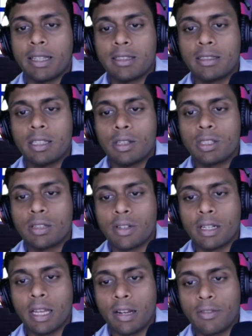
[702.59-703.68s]
That's
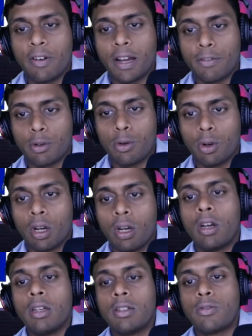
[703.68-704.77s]
07852
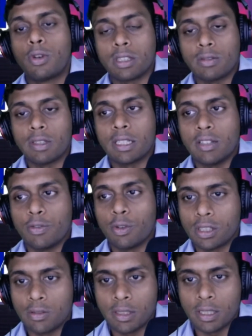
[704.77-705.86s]

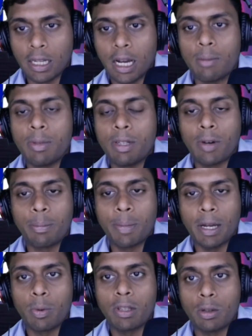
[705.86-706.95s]
473 I'll be right
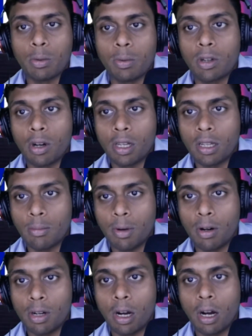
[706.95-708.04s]
back with you, talking
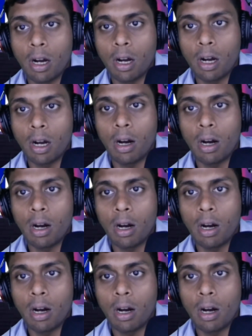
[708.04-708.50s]
about how